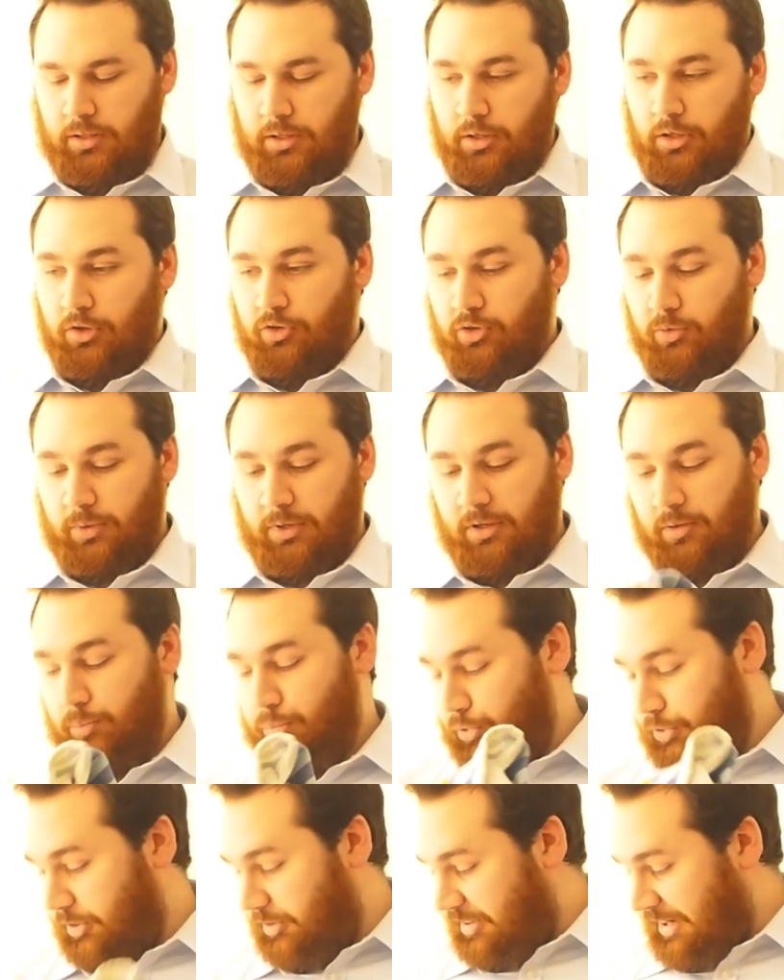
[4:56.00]
So we can
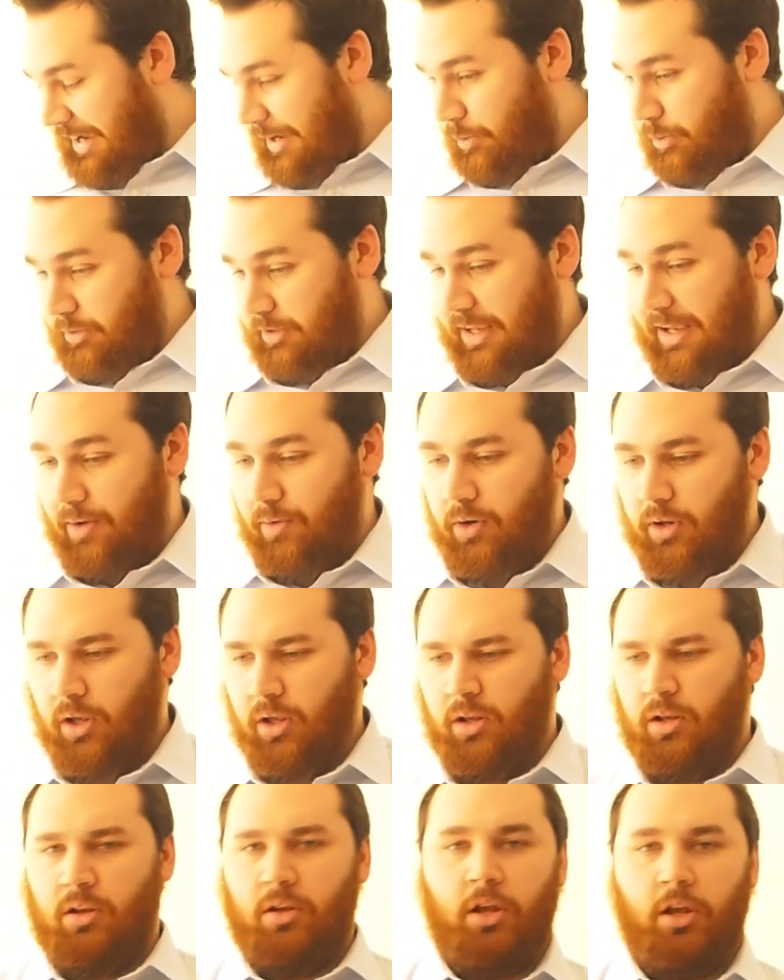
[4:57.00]
put the towel down,
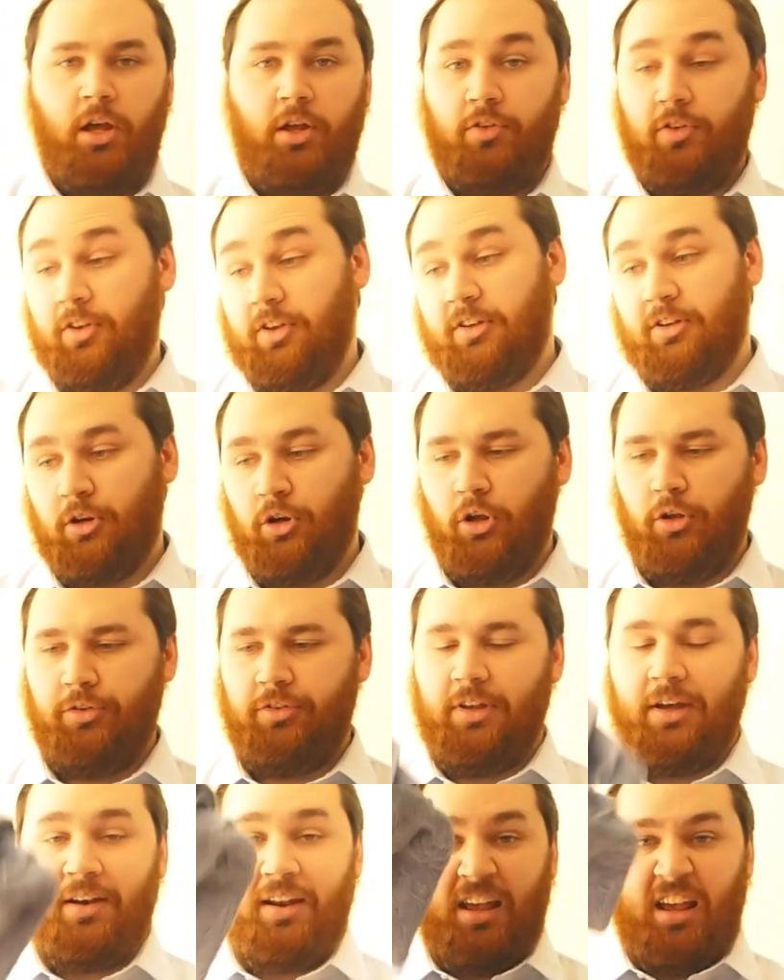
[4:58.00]
the cloth
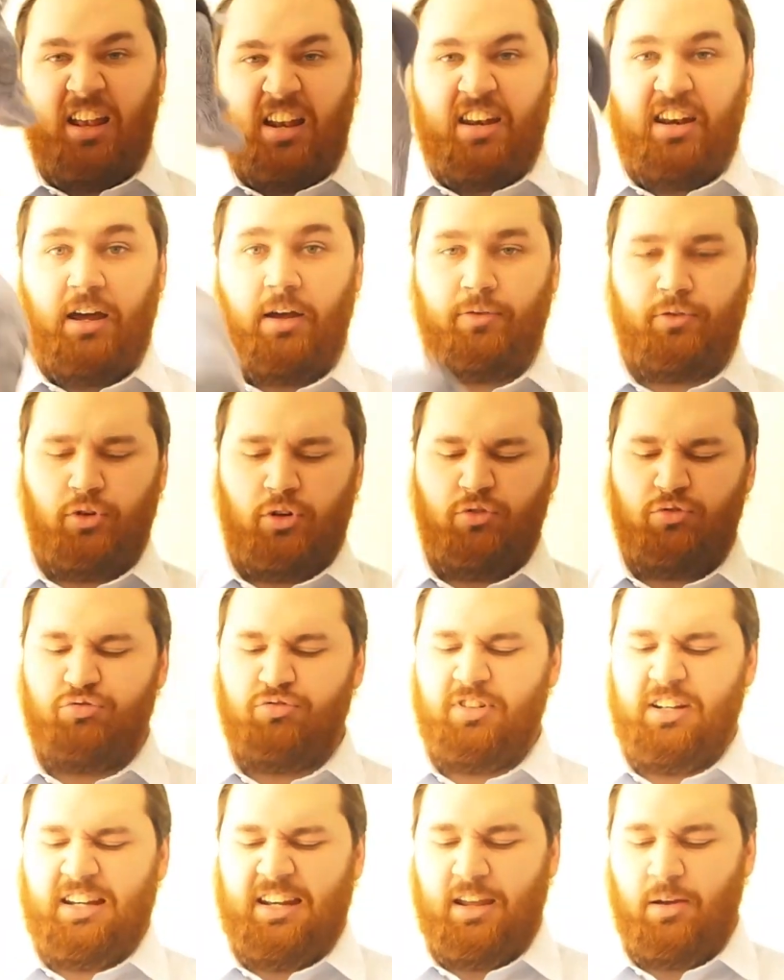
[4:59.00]
down. Now I've got a
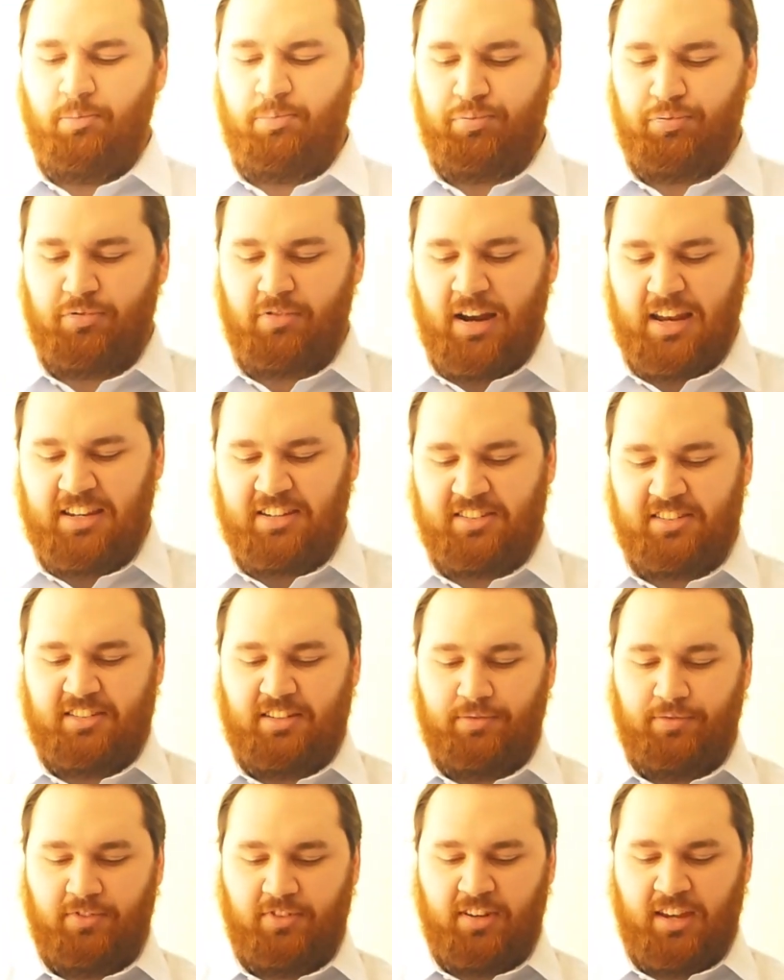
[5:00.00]
really
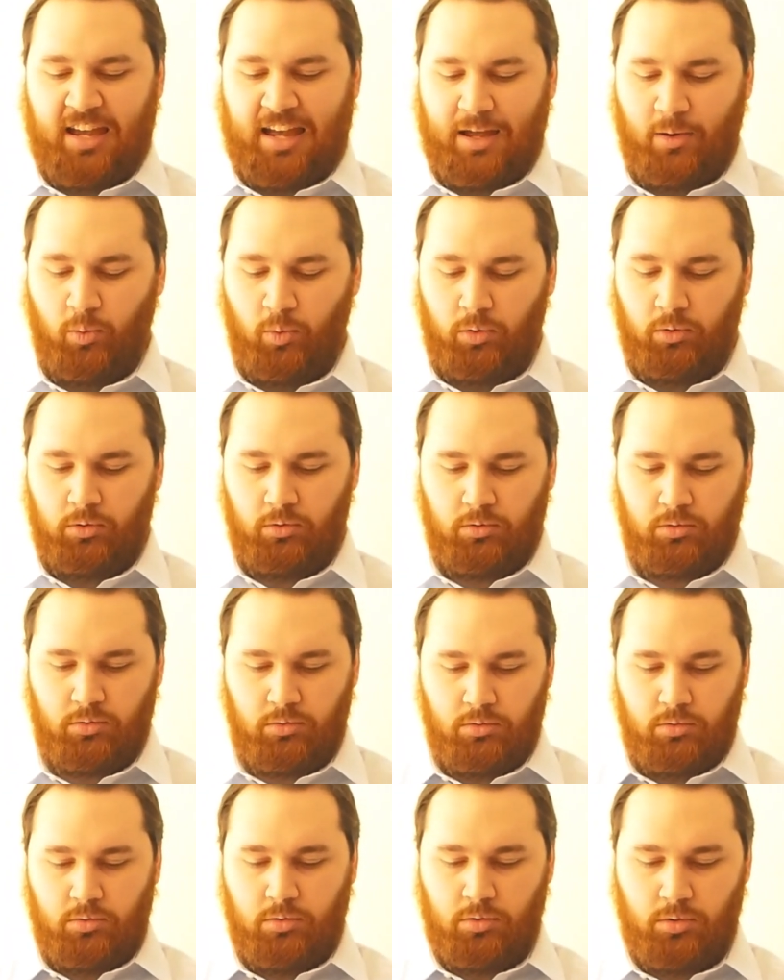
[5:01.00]
abrasive towel.
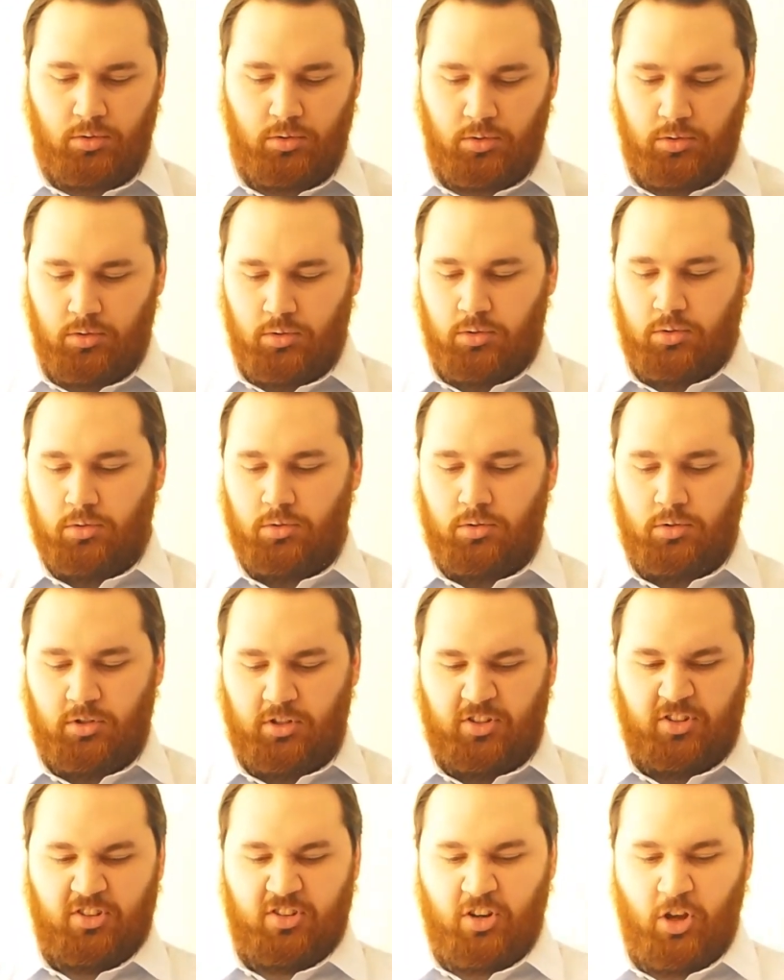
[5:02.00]
This
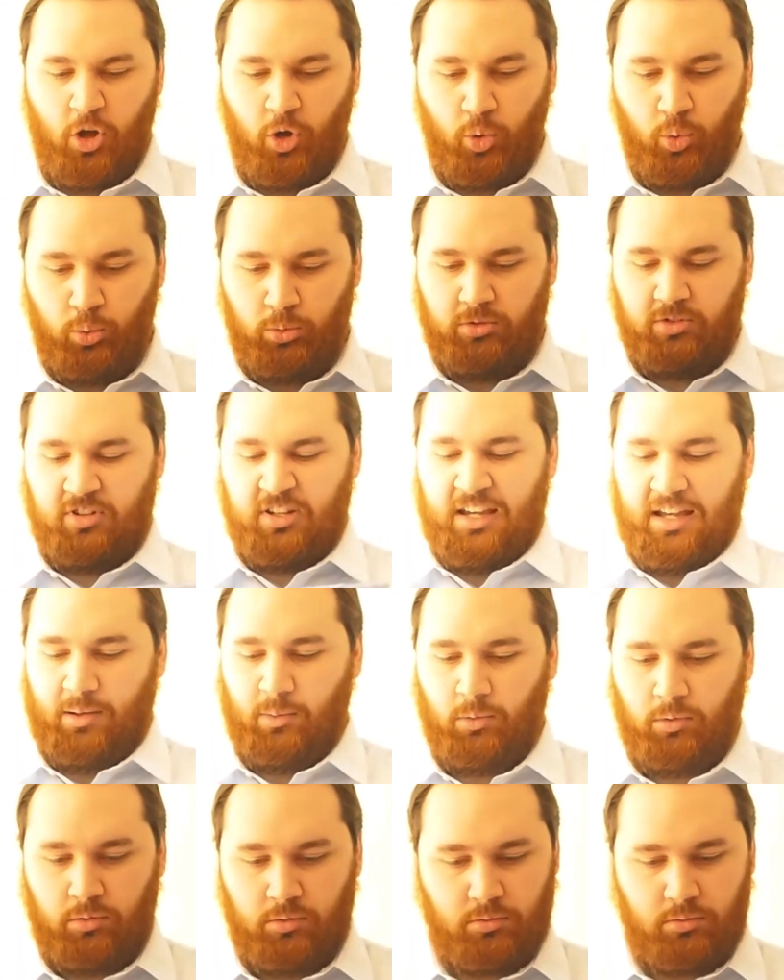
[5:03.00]
is an old towel.